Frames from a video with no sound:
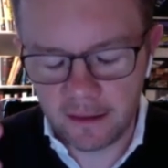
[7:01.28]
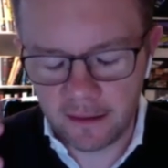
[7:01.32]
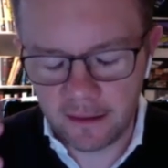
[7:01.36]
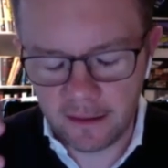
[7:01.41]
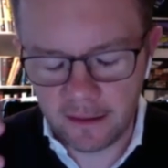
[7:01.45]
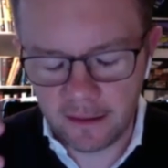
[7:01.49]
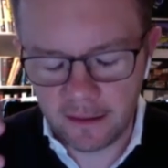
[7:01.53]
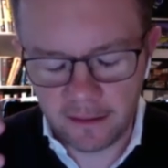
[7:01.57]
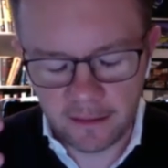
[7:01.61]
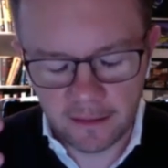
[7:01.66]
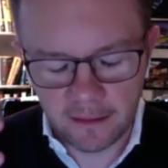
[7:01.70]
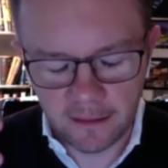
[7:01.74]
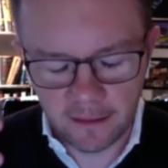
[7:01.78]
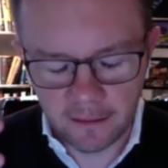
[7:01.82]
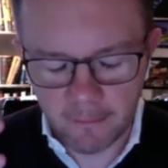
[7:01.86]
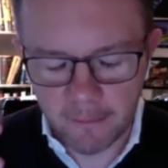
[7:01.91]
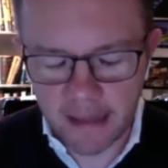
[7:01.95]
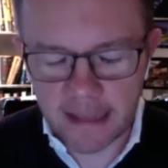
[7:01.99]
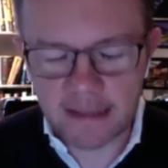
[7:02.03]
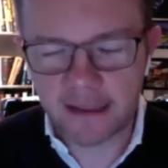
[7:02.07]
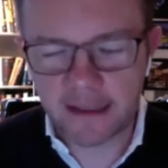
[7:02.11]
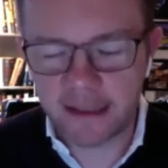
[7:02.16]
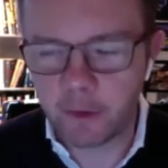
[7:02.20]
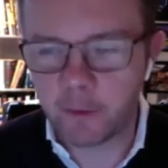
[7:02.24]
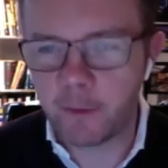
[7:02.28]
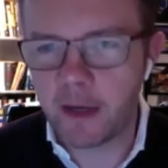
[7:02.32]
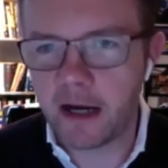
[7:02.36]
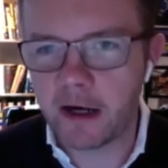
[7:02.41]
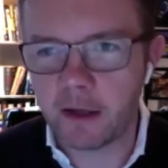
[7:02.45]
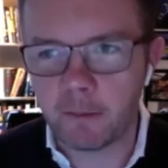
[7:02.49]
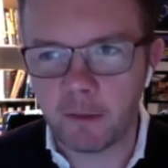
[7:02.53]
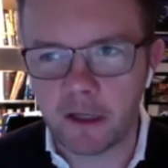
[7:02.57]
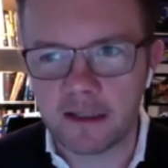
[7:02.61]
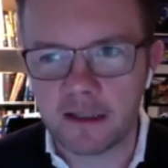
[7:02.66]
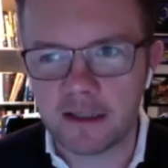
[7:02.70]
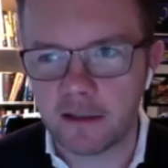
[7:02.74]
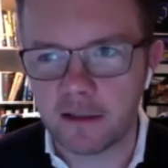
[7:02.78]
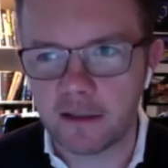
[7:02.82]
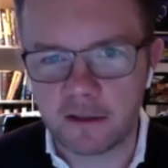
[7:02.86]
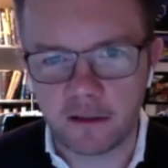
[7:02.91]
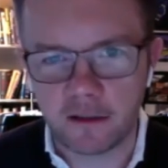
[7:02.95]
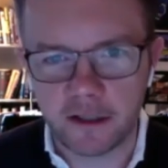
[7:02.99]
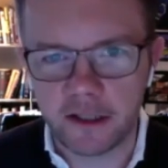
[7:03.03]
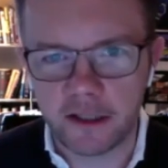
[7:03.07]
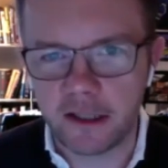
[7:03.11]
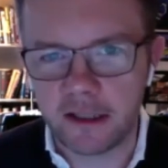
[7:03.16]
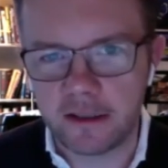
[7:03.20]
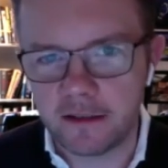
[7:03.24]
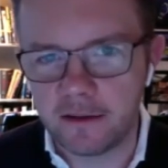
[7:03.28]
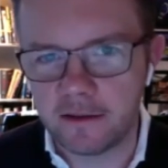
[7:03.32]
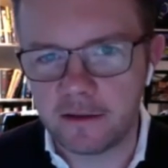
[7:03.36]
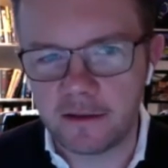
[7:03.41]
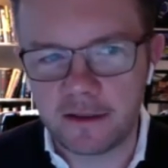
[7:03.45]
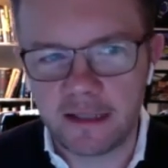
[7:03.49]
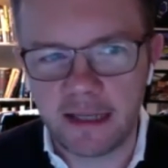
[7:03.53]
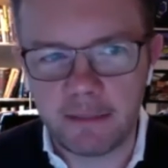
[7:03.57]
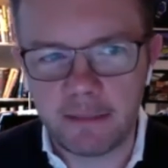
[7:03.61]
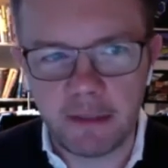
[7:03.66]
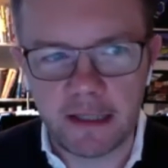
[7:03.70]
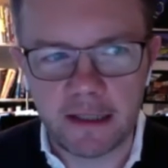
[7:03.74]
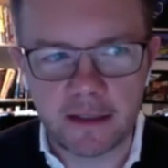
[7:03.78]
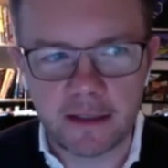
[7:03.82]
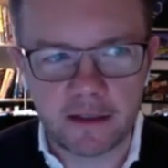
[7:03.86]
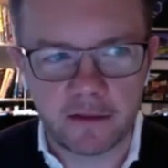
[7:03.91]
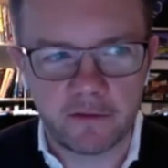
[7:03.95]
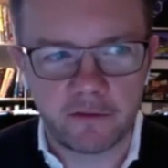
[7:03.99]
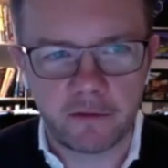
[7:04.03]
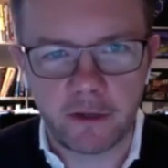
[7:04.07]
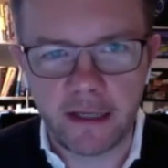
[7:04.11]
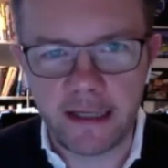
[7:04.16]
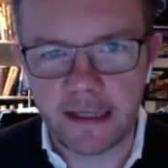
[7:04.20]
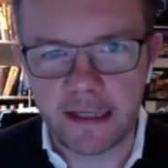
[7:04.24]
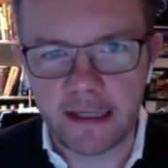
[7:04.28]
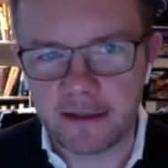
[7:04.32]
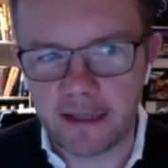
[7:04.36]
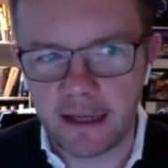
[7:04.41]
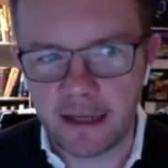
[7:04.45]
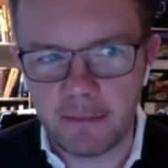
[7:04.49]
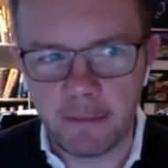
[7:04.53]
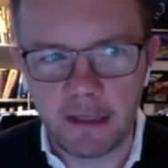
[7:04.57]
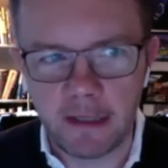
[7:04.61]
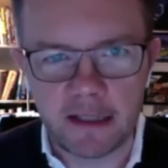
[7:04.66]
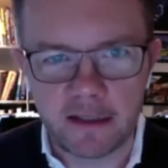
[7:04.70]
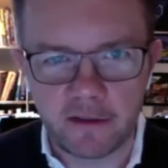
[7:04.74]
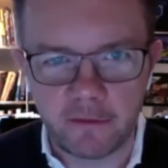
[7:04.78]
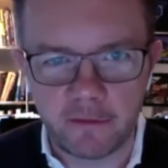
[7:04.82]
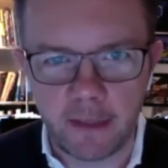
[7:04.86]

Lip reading: mentally preparing myself. So I usually do 10 minutes of reading, 10 minutes of